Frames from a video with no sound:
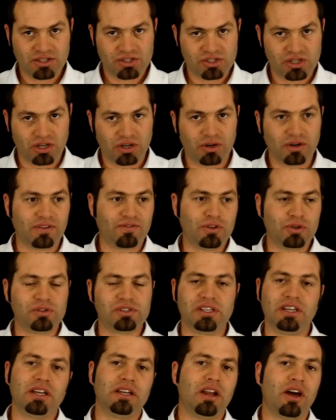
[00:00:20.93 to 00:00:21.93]
So if you
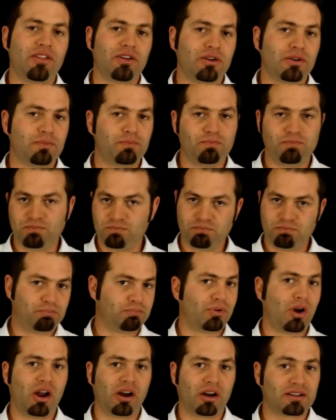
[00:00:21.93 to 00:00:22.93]
see another
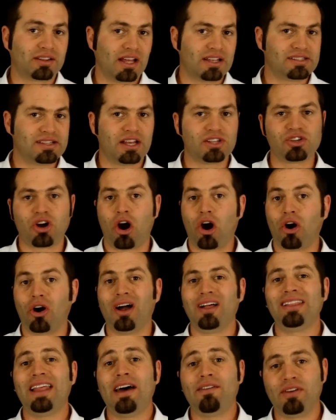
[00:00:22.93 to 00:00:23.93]
product that says
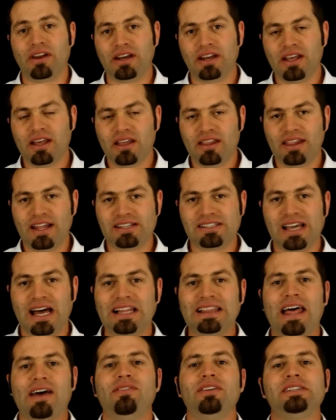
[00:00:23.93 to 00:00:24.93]
R11, that's
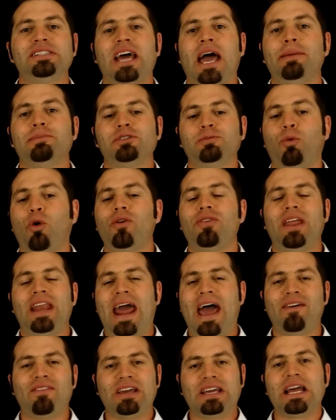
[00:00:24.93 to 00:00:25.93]
11 times more than
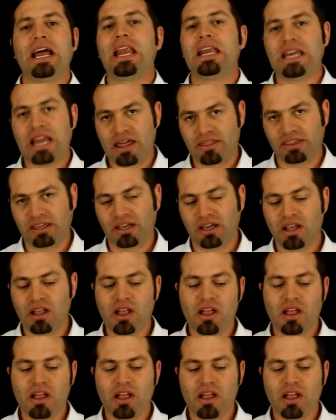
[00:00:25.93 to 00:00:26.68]
having nothing.